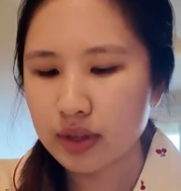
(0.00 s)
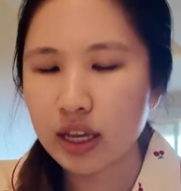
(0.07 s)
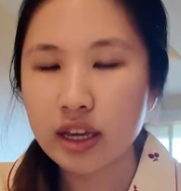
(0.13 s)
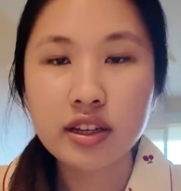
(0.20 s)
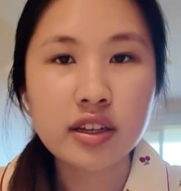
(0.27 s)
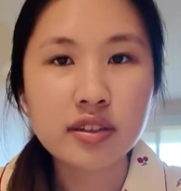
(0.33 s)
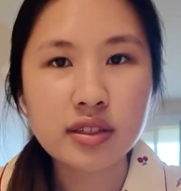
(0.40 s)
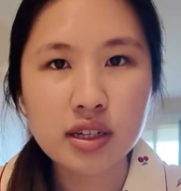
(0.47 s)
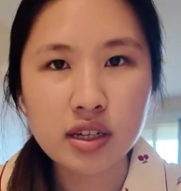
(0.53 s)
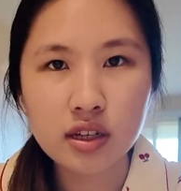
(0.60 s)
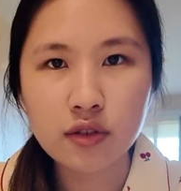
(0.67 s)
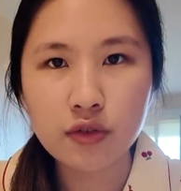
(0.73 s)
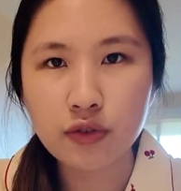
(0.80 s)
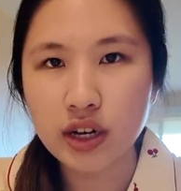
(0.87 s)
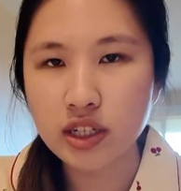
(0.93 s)
it gives a
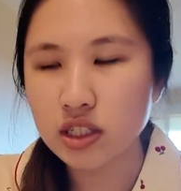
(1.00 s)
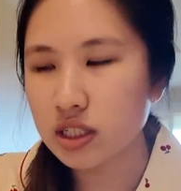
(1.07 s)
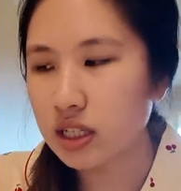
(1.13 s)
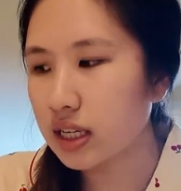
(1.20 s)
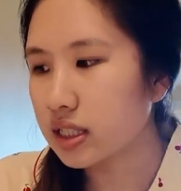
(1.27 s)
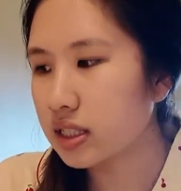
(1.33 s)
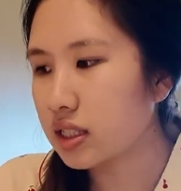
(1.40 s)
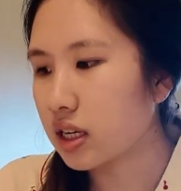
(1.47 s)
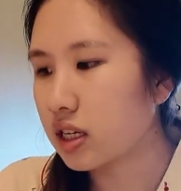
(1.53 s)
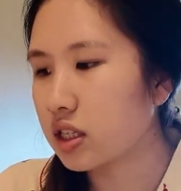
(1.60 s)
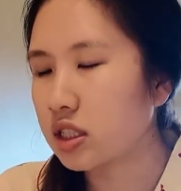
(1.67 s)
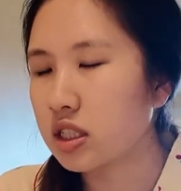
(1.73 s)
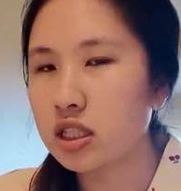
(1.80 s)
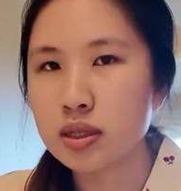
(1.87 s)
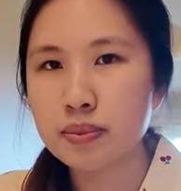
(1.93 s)
good freshness, a
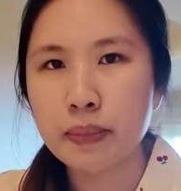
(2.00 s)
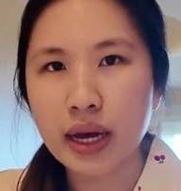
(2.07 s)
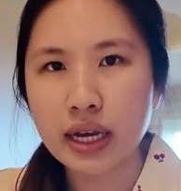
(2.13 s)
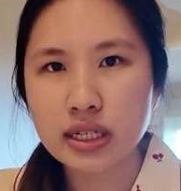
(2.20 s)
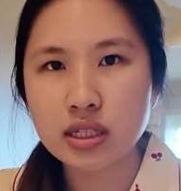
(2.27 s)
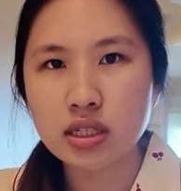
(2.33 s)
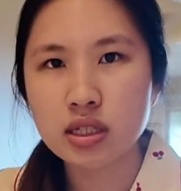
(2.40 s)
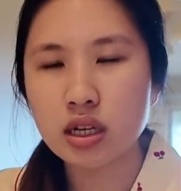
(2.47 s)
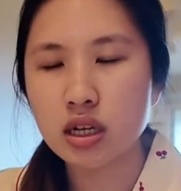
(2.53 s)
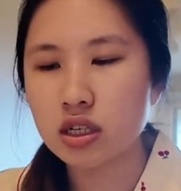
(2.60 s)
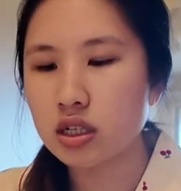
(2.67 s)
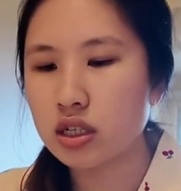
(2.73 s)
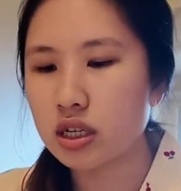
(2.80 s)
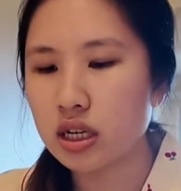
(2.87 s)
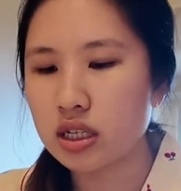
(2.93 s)
good spice, a
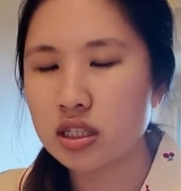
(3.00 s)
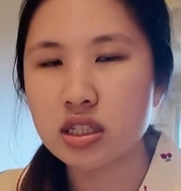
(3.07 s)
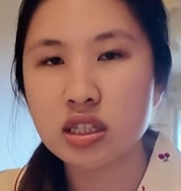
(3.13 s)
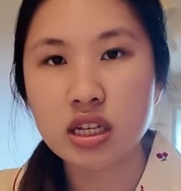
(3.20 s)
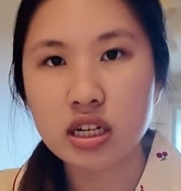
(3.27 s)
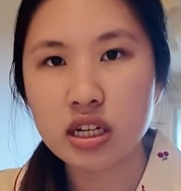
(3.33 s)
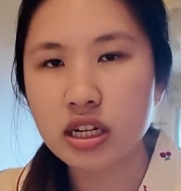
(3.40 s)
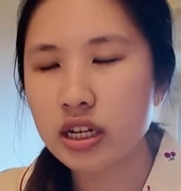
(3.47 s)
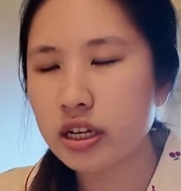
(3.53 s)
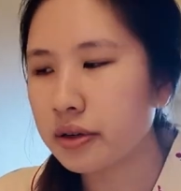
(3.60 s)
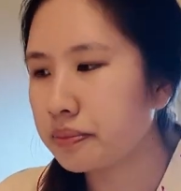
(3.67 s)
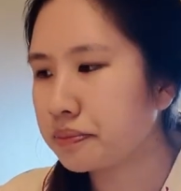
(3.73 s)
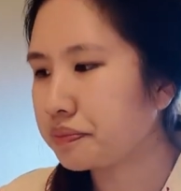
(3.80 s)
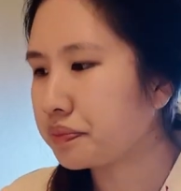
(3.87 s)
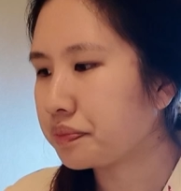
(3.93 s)
good acidity.